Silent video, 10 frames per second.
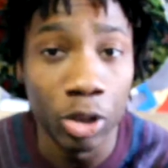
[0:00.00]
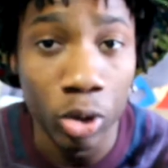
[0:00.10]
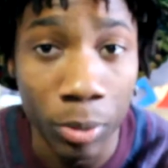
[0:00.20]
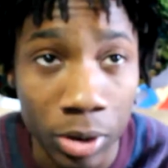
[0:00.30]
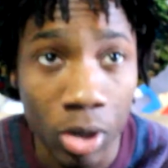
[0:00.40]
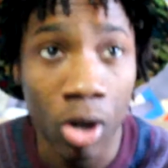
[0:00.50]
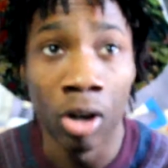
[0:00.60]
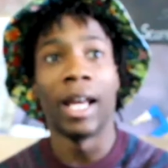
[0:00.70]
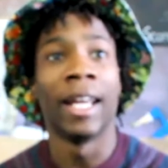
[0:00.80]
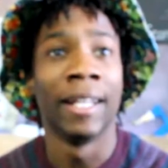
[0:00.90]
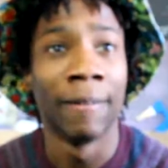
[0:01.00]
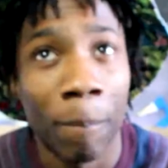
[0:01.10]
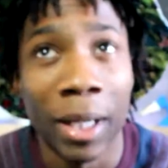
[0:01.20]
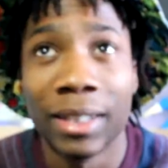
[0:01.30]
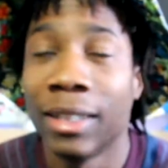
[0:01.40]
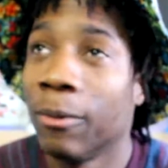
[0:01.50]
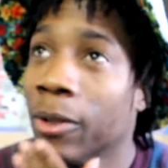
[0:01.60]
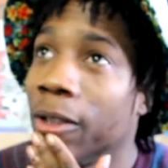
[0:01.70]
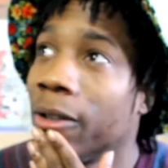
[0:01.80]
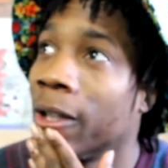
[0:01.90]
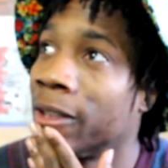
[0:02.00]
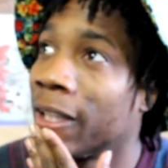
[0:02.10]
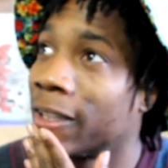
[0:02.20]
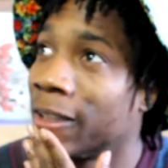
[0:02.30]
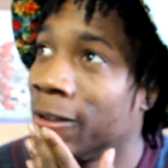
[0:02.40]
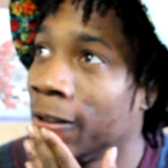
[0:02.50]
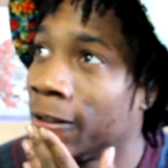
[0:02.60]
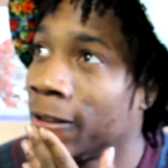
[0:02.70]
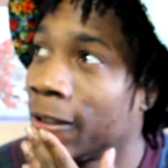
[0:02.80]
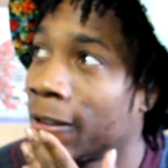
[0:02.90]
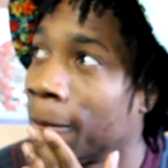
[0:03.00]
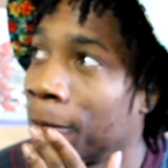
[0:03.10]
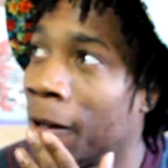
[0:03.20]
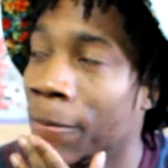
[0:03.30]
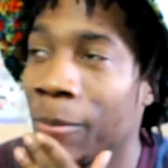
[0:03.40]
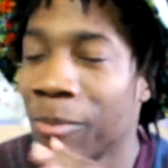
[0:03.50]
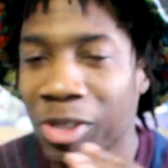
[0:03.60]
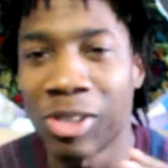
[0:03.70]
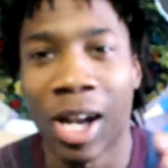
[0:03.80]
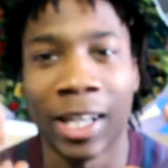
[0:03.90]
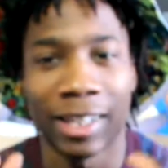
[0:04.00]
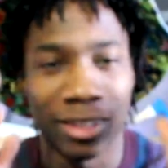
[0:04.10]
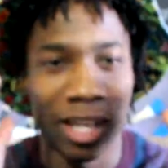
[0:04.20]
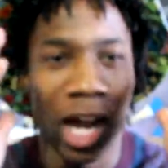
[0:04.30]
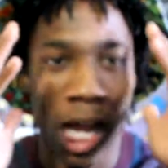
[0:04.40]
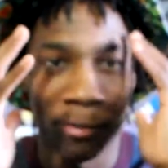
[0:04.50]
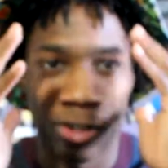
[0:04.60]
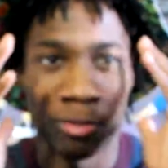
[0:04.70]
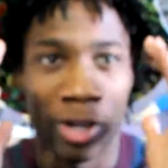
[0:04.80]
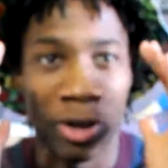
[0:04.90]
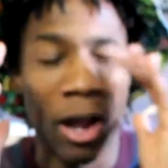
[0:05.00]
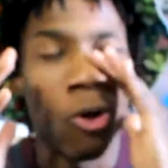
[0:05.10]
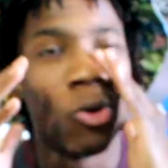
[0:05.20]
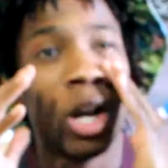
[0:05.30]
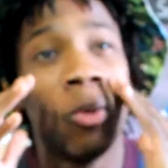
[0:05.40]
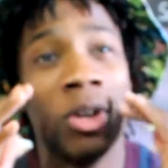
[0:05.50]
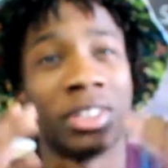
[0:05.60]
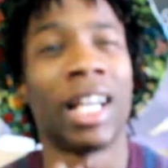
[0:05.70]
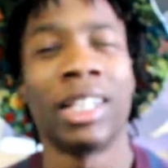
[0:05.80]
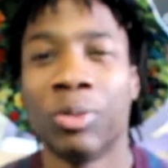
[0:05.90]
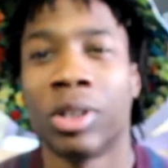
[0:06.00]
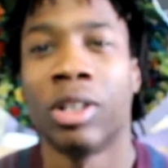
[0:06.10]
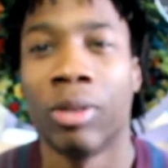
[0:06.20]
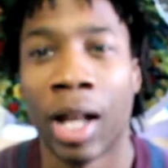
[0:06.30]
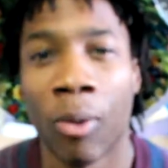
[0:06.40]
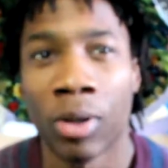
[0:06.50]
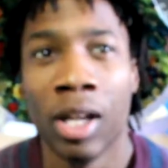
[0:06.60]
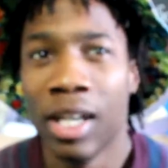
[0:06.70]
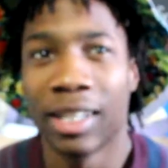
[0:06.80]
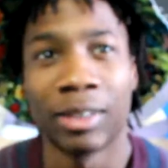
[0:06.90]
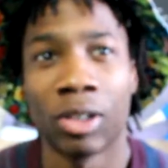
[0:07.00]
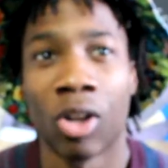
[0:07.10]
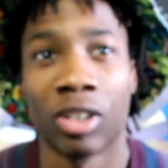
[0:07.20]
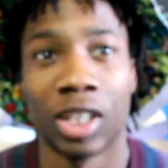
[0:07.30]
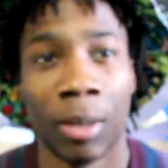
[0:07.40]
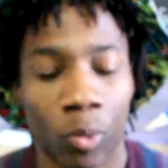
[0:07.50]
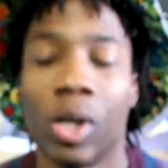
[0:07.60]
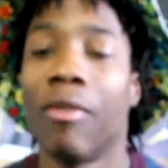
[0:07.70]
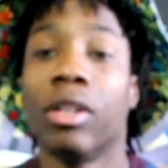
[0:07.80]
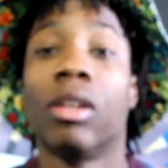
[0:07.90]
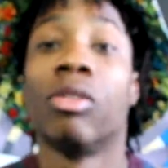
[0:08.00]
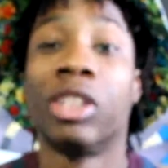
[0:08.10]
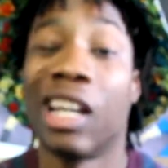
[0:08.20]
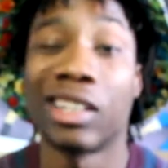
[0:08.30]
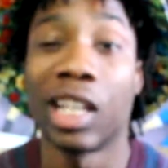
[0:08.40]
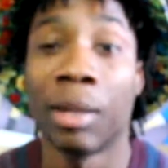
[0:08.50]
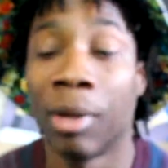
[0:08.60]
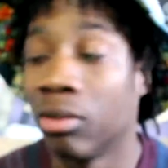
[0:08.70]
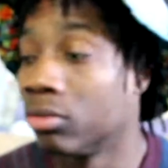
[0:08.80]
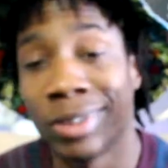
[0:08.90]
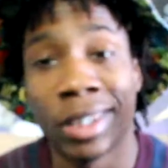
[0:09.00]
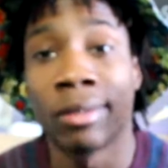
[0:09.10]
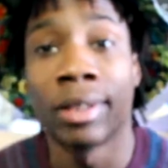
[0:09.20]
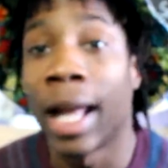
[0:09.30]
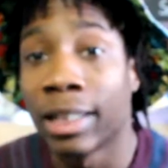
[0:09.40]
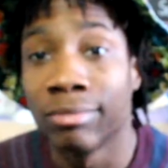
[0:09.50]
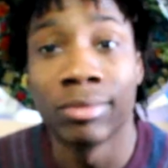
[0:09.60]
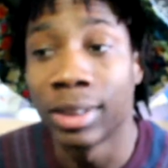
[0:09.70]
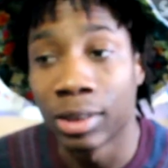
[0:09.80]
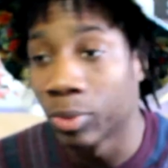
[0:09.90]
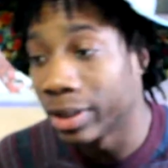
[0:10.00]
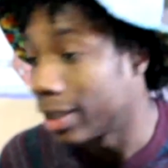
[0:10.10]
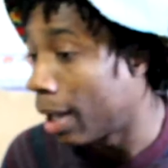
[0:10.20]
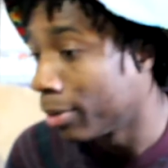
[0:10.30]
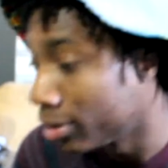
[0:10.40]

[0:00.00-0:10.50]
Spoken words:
knew he was called. And basically, when did you get GX? I'm just trying to get the time frame right. How old I was. I actually want to know now. Cause this is a long time. Whenever Yu-Gi-Oh! GX came out, nigga, this is when this happened.